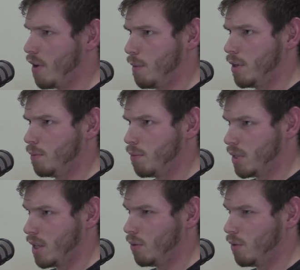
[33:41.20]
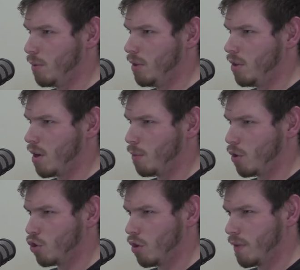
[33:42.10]
feminine presenting women. I'm
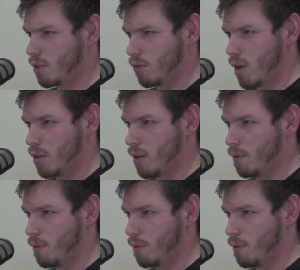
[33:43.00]
not sure if that's the right